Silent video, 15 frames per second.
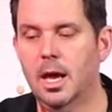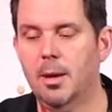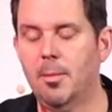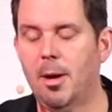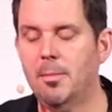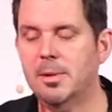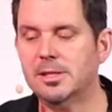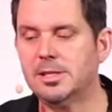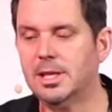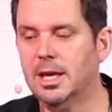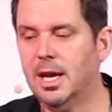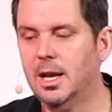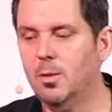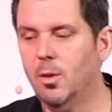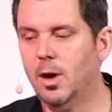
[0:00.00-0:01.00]
Am I
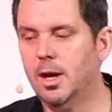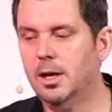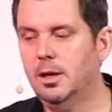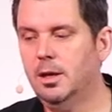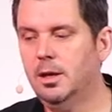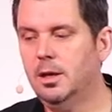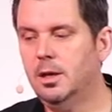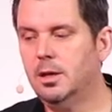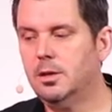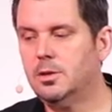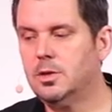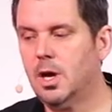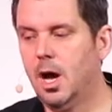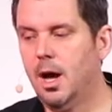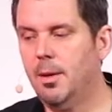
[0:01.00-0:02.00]
missing anyone,
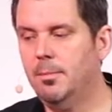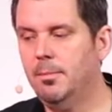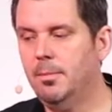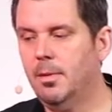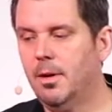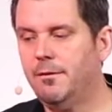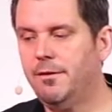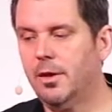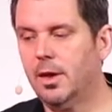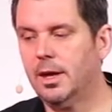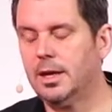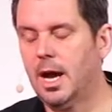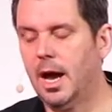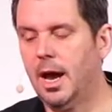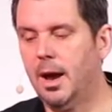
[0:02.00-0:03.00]
Tom? I feel
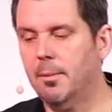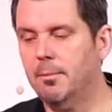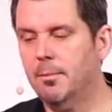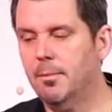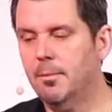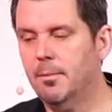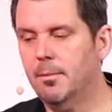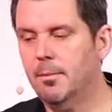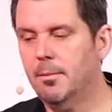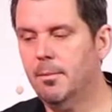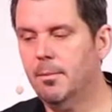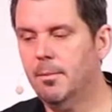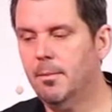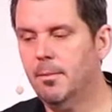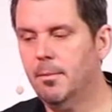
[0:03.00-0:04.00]
Allison. like I am.
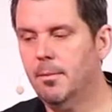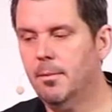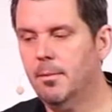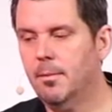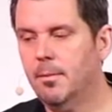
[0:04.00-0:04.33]
Allison.